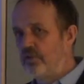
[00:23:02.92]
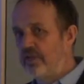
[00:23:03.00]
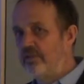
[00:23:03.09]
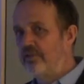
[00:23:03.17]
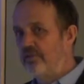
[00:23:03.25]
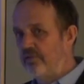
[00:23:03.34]
to
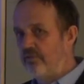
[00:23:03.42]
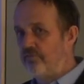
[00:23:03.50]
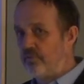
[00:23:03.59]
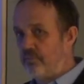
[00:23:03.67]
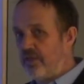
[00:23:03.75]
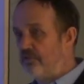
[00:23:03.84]
get this
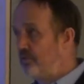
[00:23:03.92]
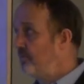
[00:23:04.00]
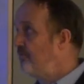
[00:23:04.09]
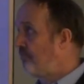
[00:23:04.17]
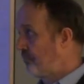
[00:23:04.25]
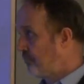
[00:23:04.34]

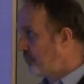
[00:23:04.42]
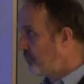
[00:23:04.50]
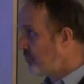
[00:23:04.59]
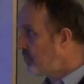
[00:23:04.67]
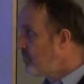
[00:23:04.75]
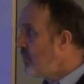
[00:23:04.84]
information
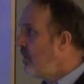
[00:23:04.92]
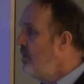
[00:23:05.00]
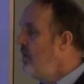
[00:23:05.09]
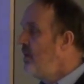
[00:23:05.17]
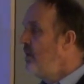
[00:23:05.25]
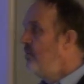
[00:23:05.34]

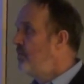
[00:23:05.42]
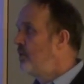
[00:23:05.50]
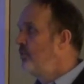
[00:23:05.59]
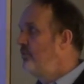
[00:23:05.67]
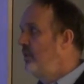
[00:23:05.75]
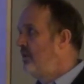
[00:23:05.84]

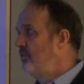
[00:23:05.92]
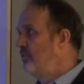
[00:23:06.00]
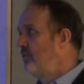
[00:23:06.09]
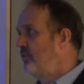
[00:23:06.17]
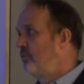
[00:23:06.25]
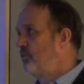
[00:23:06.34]
because they
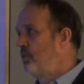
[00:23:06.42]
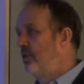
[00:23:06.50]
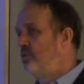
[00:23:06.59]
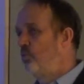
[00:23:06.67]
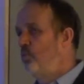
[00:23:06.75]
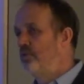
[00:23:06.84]

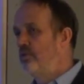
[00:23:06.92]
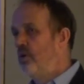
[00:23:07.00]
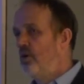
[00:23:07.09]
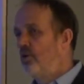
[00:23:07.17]
together with